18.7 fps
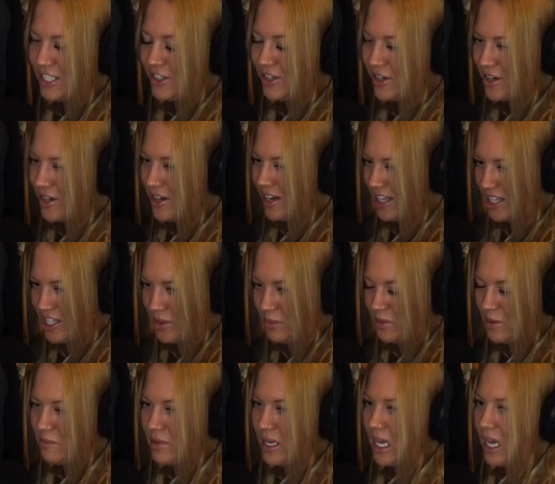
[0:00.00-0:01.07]
You're a
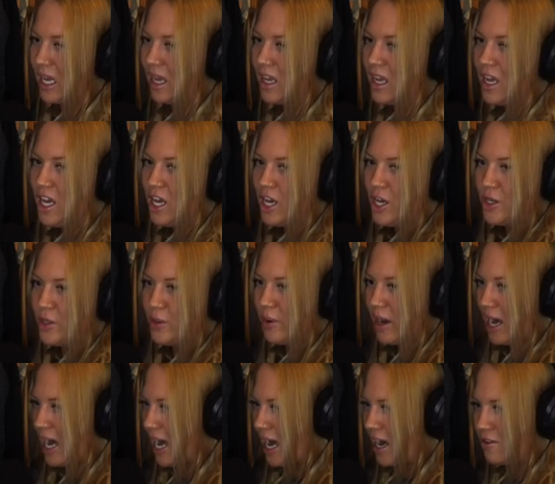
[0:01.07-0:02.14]
human being. You
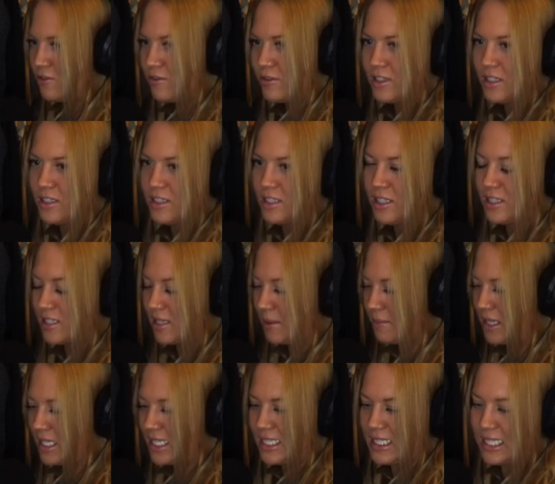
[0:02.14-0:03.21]
have
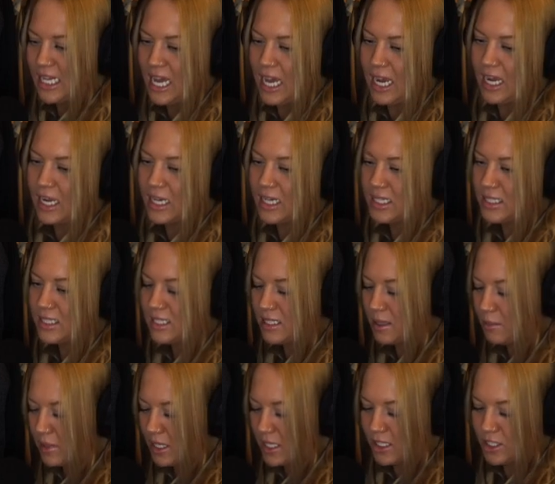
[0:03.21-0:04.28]
something to say,
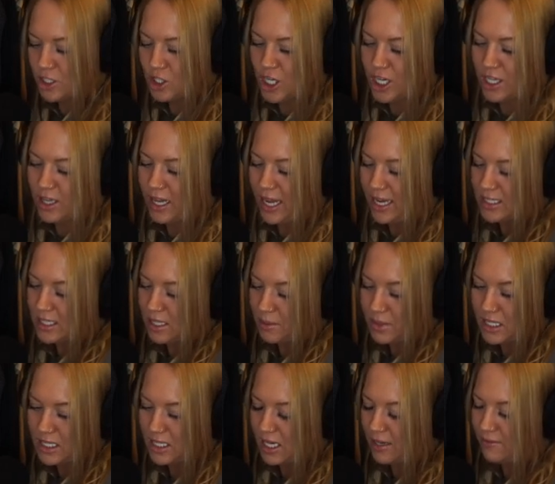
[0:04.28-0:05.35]

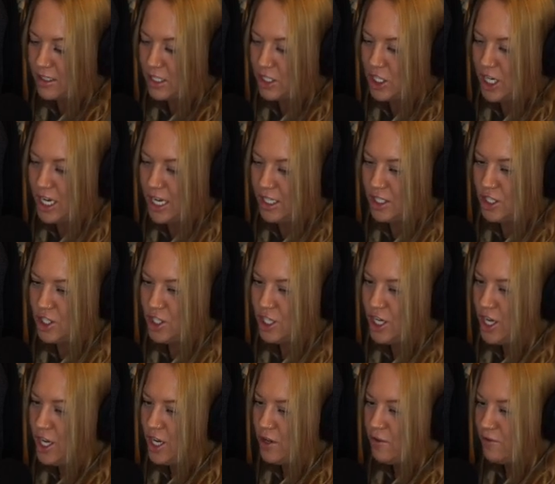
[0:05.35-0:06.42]
somebody's life to change.
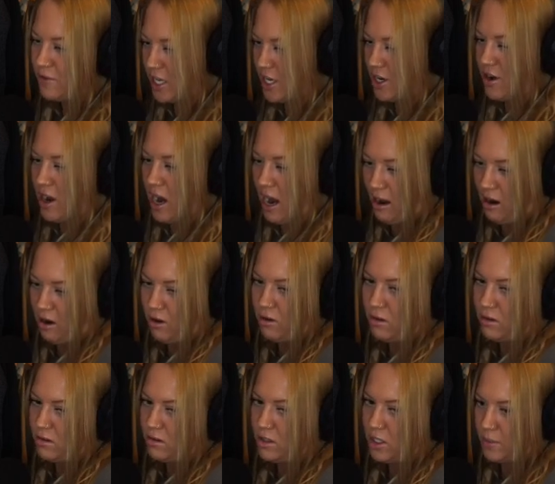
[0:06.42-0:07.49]
Figure
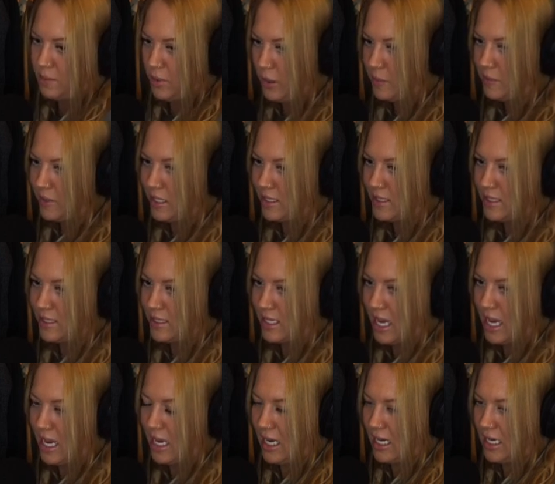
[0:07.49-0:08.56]
out your purpose
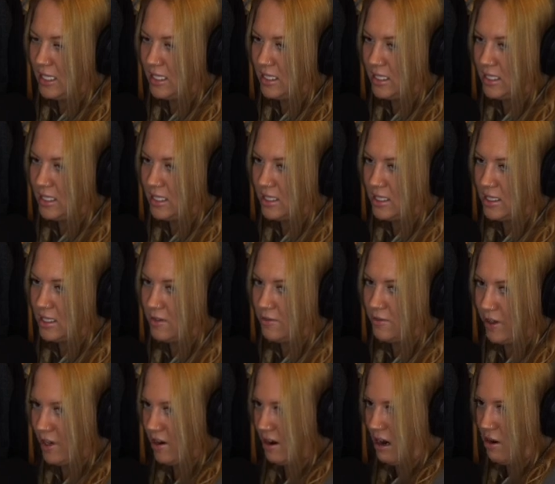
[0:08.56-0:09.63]
and
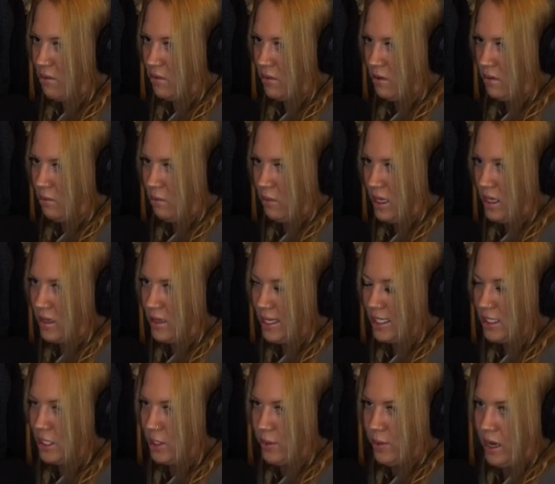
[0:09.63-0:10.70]
figure out what
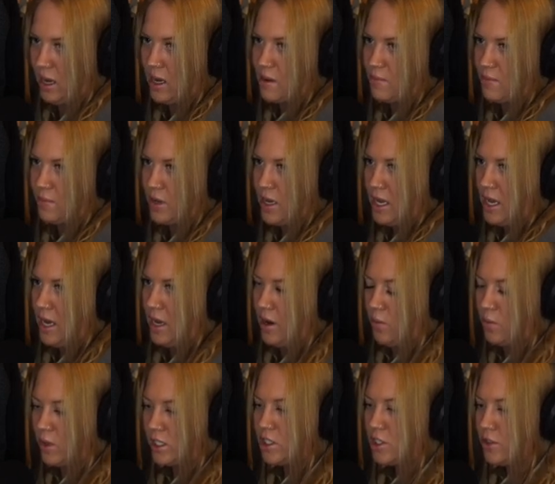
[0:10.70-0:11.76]
lights you up.
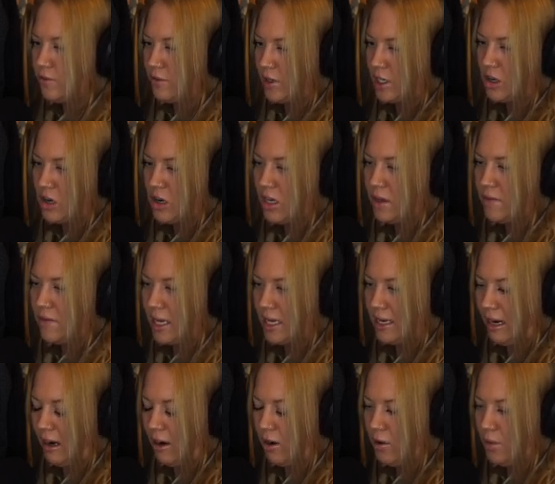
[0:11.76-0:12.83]
And once you figure all that
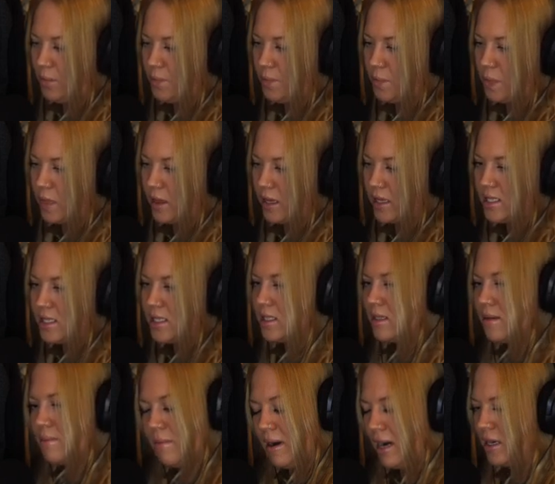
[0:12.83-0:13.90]
out, it
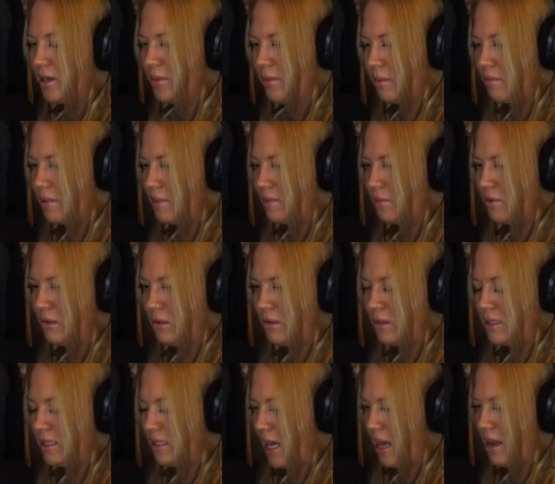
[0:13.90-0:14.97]
doesn't matter what people
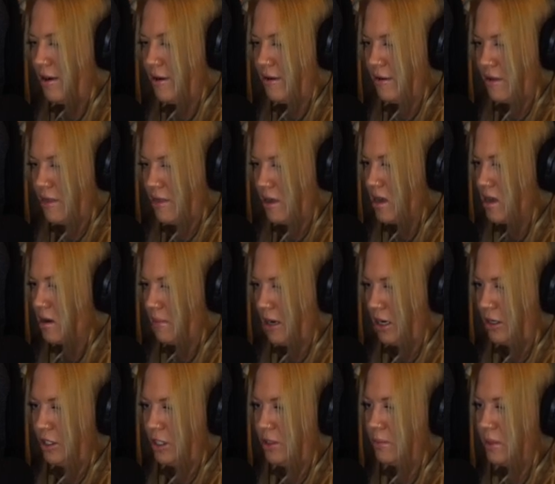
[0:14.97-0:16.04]
say or think
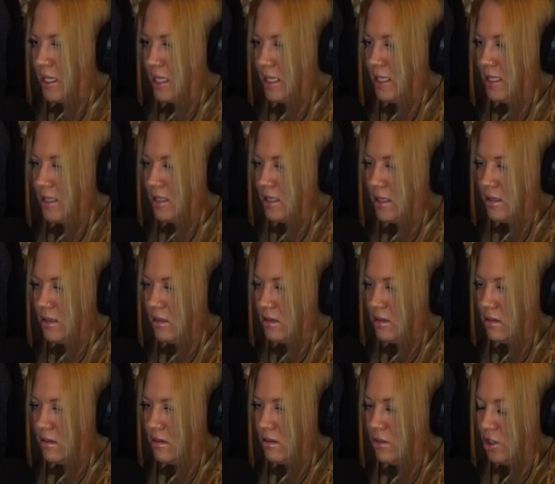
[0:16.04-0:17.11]
about you because
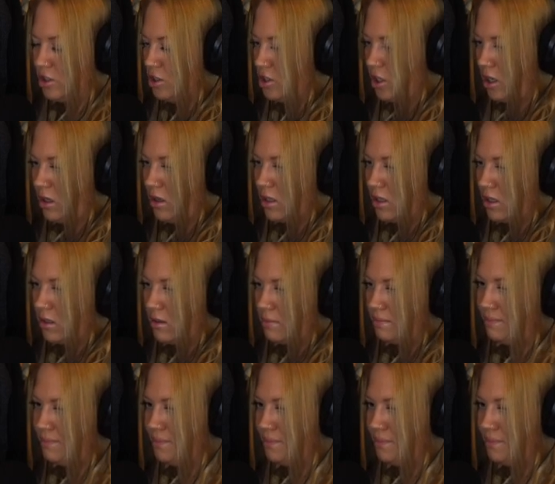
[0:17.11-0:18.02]
you're solid.